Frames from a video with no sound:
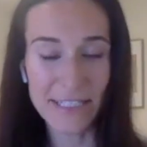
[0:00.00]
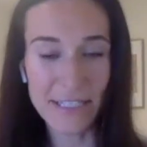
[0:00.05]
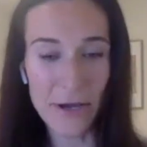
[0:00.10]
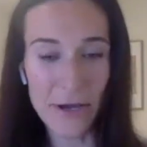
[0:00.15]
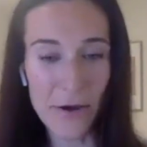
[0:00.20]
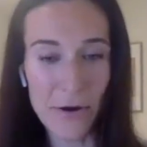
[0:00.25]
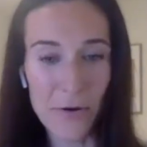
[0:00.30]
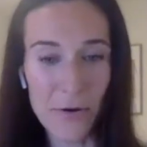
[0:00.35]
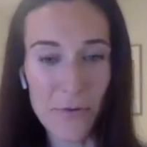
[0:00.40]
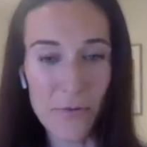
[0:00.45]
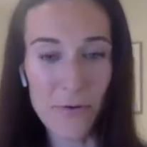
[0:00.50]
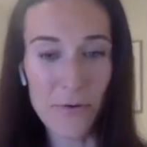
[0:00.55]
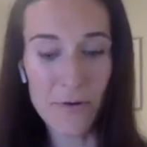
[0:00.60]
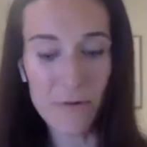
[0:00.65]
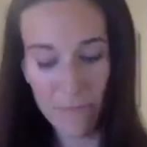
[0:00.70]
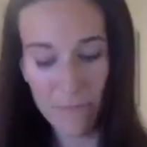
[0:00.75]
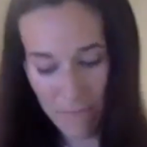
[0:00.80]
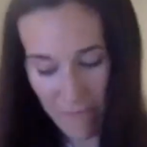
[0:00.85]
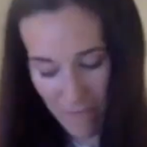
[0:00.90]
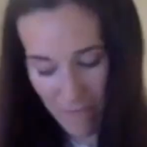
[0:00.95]
So
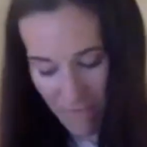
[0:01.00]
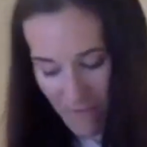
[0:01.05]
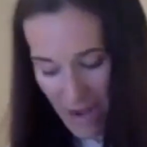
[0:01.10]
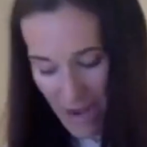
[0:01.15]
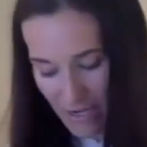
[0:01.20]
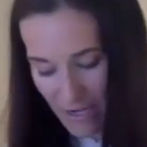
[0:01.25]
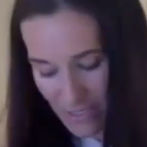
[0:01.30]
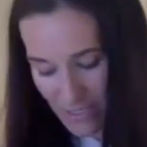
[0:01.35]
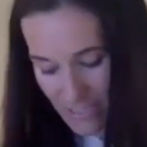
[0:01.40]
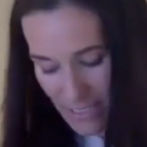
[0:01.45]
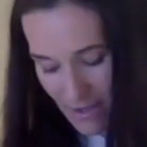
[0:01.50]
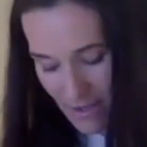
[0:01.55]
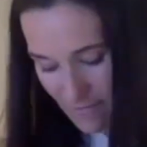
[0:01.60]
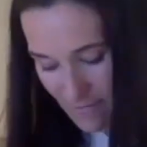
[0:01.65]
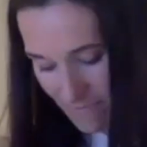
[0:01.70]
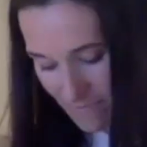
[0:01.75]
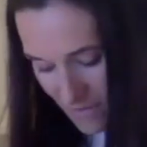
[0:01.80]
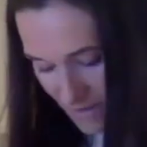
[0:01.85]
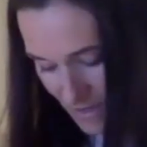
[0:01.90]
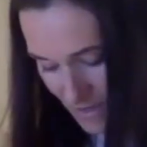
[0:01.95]
find
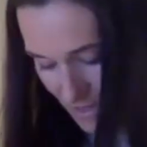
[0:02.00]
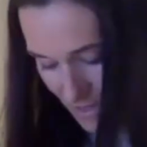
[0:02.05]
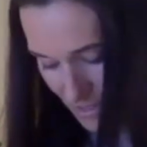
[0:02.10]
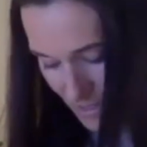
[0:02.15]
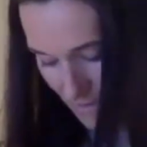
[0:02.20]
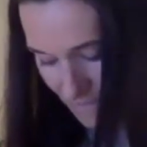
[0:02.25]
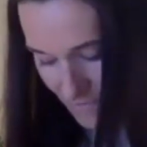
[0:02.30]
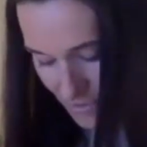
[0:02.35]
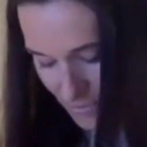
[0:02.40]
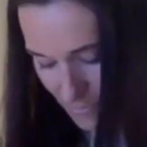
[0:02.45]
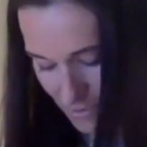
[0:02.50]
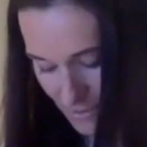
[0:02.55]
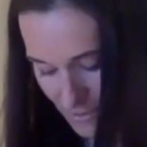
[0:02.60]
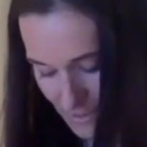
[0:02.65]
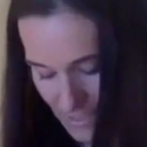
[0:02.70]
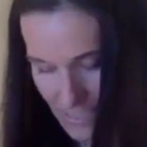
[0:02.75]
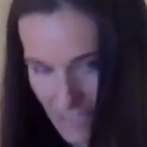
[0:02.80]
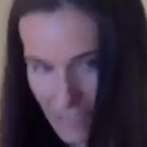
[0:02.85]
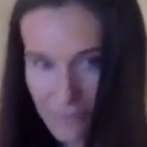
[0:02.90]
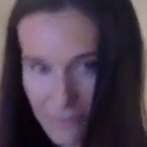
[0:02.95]
yourself in a
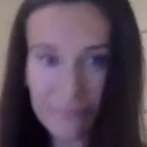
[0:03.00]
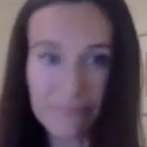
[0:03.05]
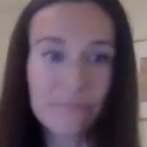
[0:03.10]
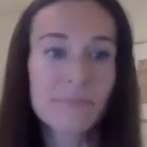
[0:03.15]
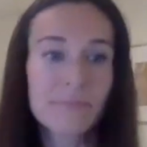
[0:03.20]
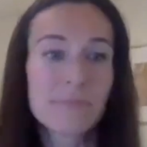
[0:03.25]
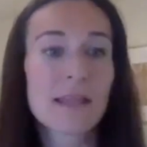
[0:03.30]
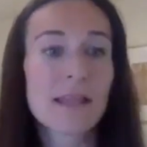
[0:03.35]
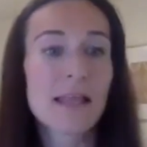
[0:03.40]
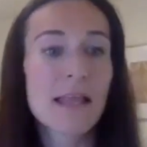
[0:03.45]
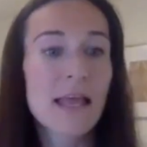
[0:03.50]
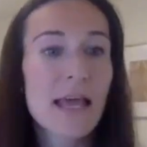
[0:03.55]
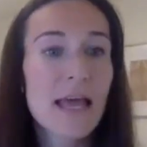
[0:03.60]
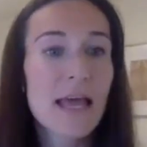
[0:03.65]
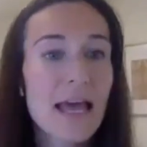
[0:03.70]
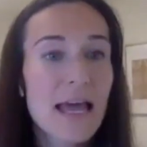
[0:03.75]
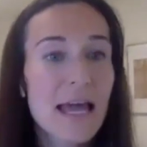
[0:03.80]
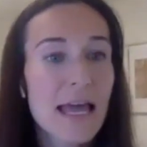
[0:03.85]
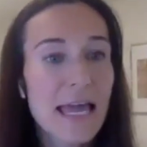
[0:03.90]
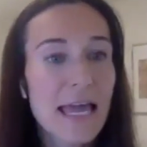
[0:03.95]
comfortable seat.
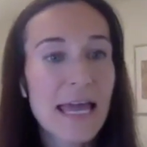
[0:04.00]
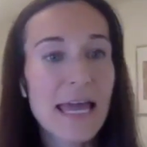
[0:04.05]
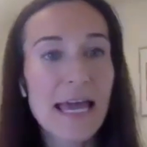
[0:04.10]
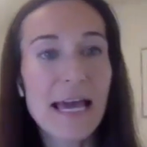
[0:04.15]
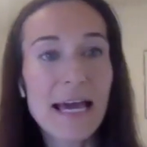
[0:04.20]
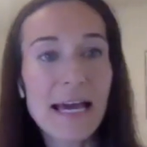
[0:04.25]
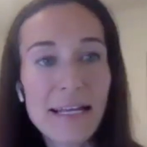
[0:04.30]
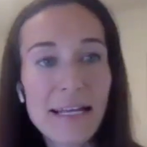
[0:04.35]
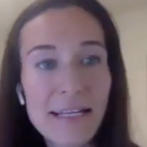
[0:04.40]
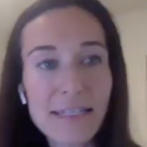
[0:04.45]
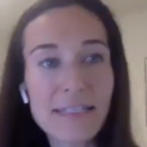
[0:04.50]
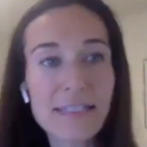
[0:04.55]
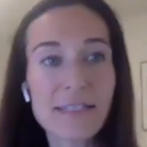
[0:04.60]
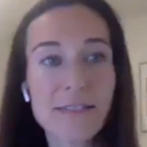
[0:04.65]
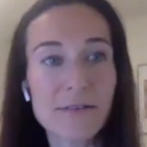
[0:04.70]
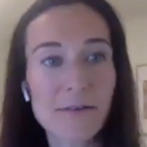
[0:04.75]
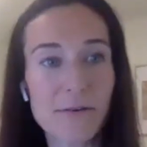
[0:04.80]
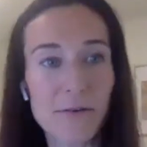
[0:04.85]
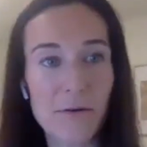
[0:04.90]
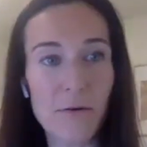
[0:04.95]

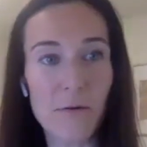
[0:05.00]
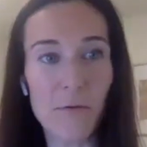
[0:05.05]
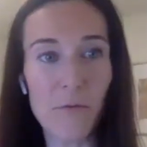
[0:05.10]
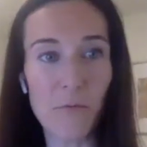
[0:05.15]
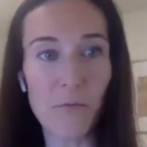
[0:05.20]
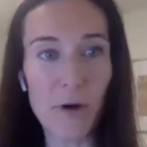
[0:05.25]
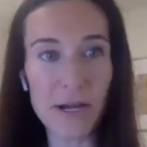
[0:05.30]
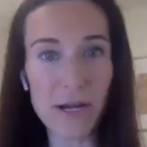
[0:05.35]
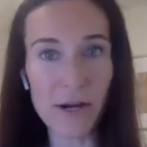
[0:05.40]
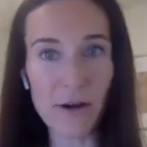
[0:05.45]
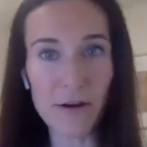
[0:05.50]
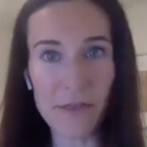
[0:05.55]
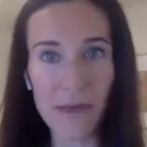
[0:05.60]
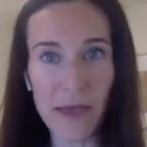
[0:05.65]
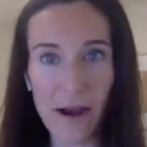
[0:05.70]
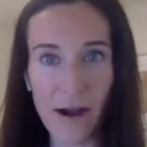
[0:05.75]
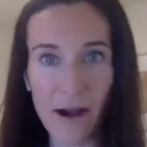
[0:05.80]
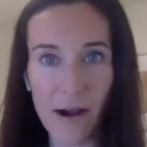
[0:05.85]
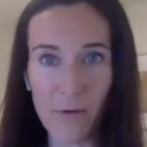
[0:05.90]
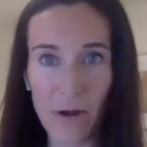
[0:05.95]
And when you're
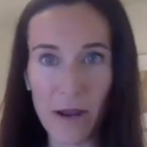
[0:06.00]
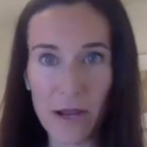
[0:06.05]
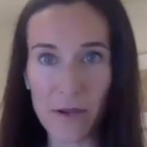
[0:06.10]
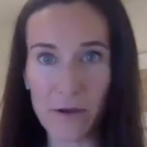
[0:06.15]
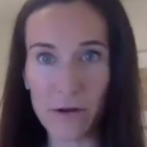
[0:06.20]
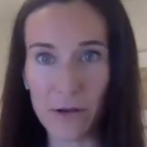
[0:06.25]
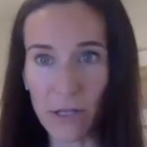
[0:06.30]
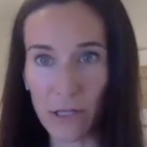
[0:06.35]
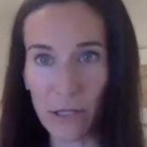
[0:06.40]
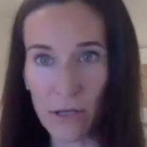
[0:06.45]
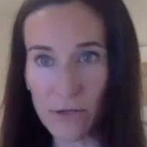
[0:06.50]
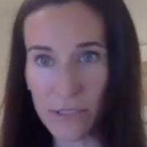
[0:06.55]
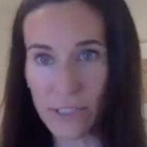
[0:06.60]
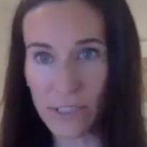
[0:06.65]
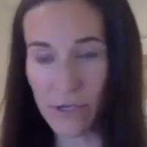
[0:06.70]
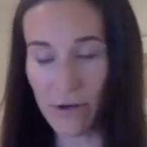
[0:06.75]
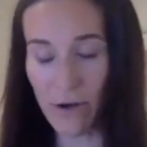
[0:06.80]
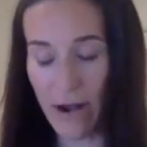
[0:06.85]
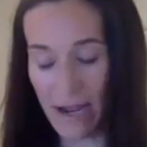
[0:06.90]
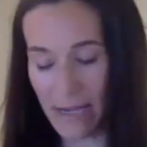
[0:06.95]
there, I want you to
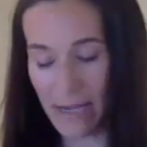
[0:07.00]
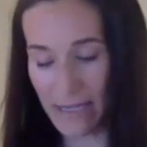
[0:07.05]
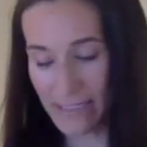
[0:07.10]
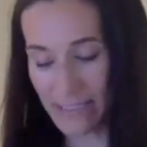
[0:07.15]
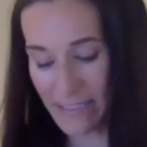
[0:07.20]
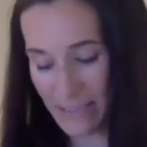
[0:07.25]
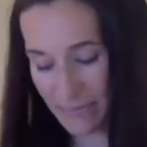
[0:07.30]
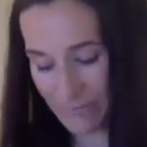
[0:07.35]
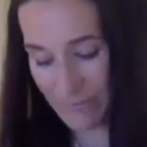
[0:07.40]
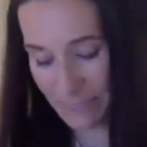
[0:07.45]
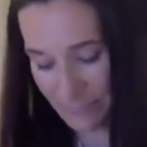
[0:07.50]
close your eyes.